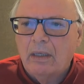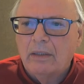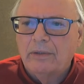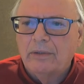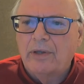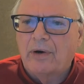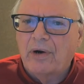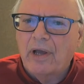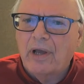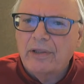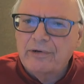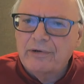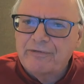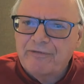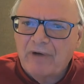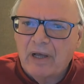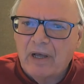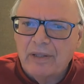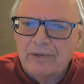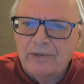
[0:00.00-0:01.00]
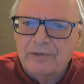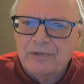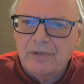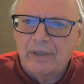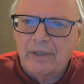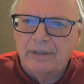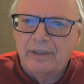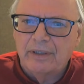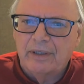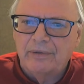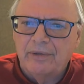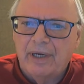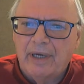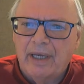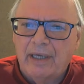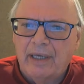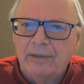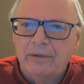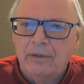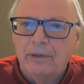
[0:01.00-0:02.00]
There are other fathers, on the other
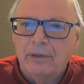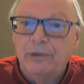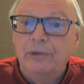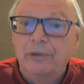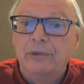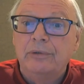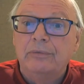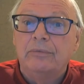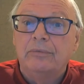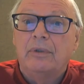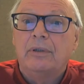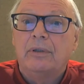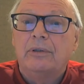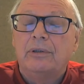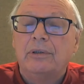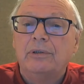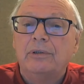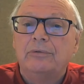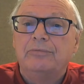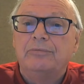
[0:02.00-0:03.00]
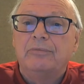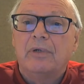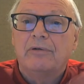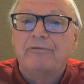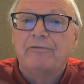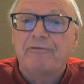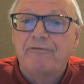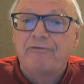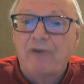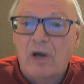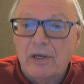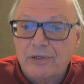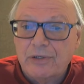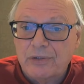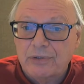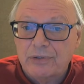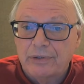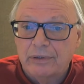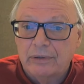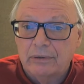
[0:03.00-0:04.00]
hand, who who
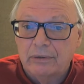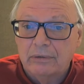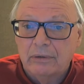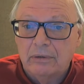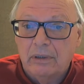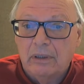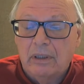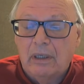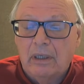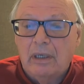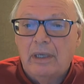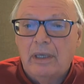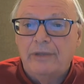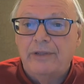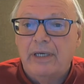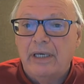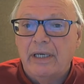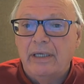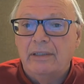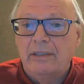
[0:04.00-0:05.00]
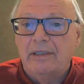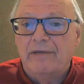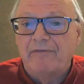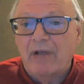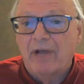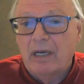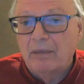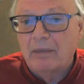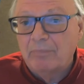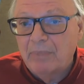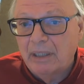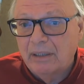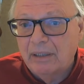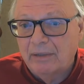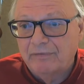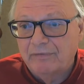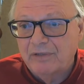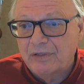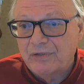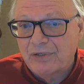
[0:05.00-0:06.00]
foster the development
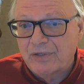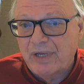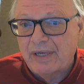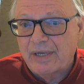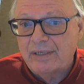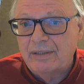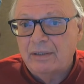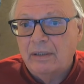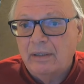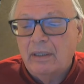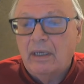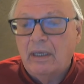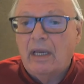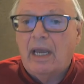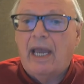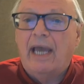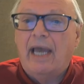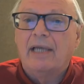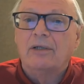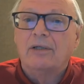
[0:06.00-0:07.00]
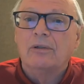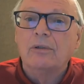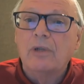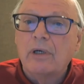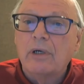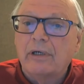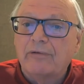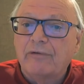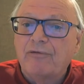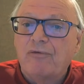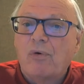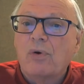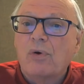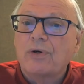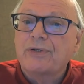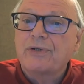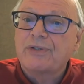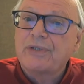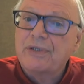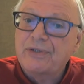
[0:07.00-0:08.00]
of the son and look for
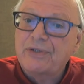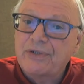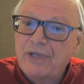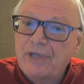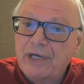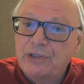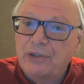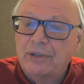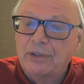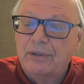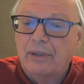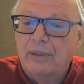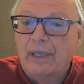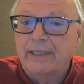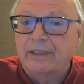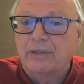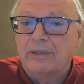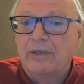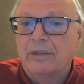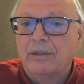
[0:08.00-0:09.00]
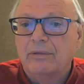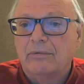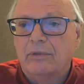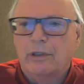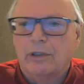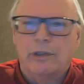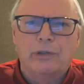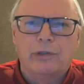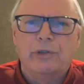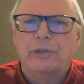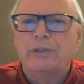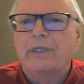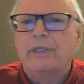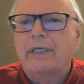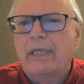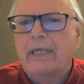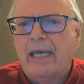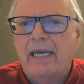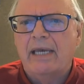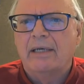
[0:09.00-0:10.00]
succession, like the, the good
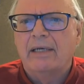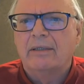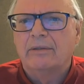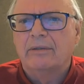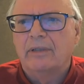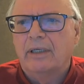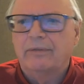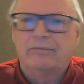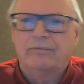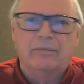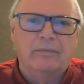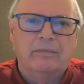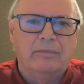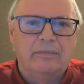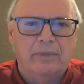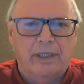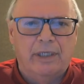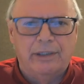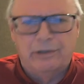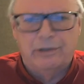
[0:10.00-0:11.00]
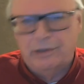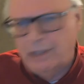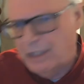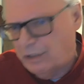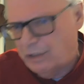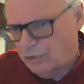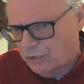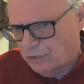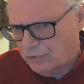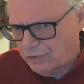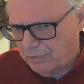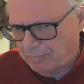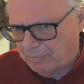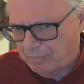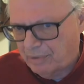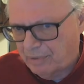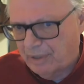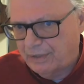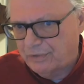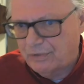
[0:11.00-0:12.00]
king that, that teaches the
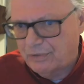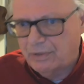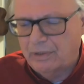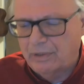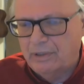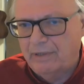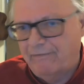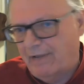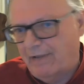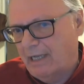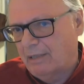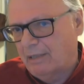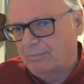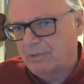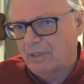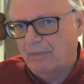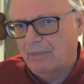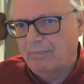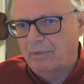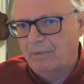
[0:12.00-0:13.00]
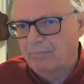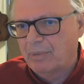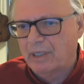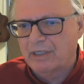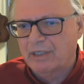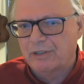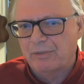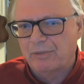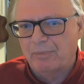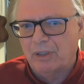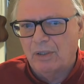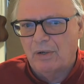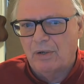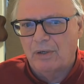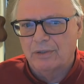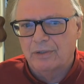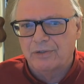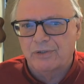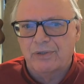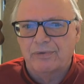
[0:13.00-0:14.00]
prince and develops him and brings him
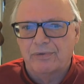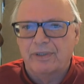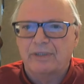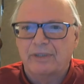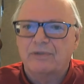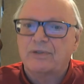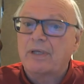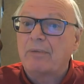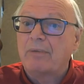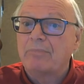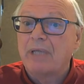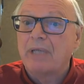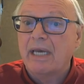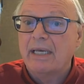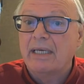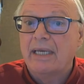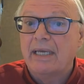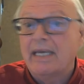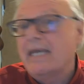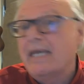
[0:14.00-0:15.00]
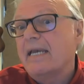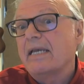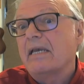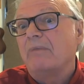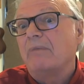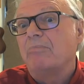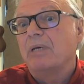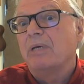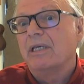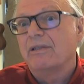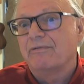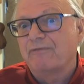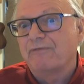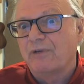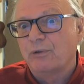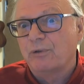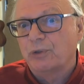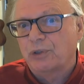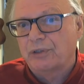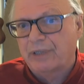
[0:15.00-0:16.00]
along so that someday he can be the
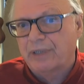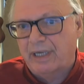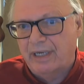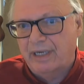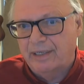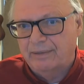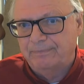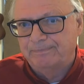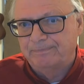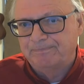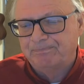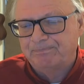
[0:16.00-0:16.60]
future king.